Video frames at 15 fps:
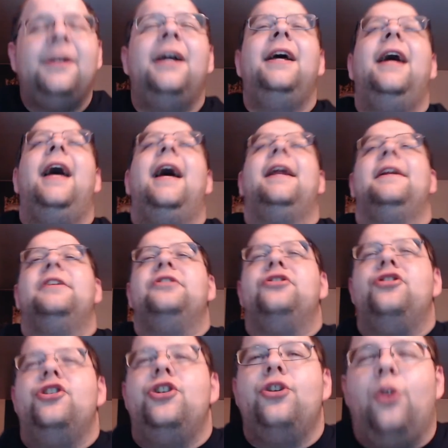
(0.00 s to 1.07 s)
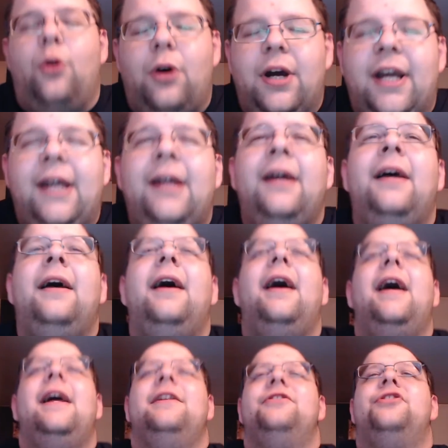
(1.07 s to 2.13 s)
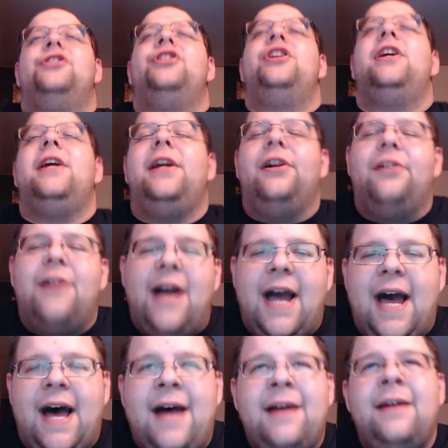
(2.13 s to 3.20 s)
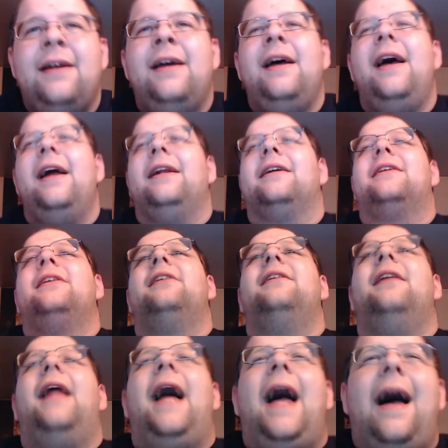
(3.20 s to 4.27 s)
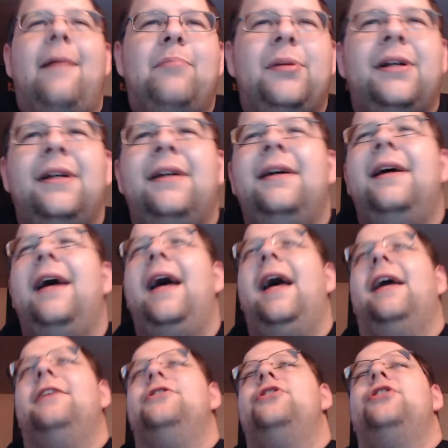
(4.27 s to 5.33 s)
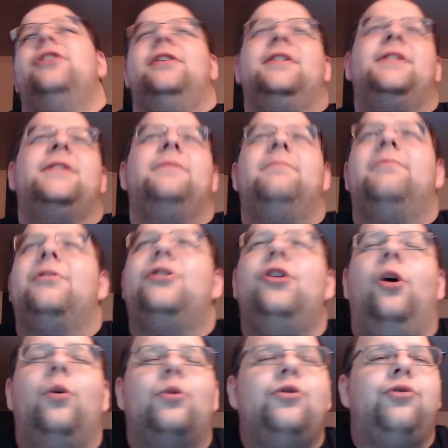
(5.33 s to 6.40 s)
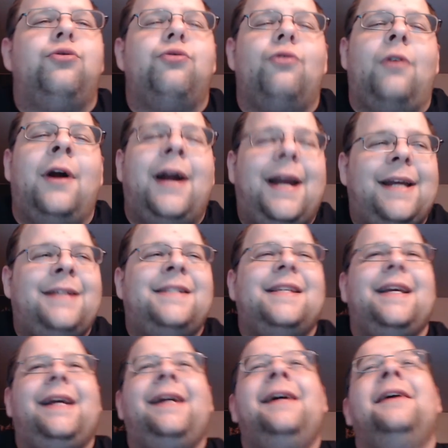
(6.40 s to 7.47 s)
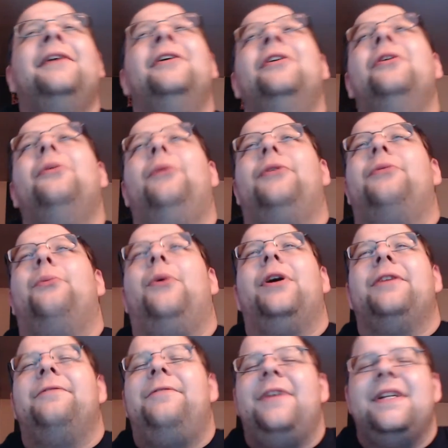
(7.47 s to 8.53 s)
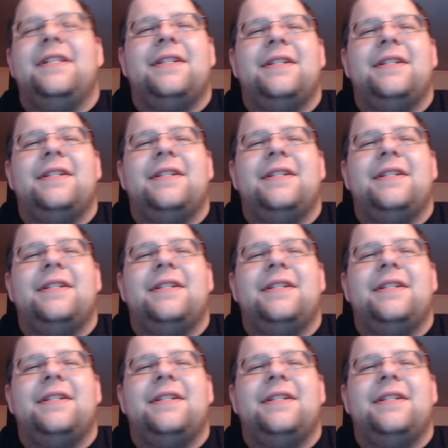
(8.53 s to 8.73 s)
and enjoy and cheer at and clap and just go crazy with one of his,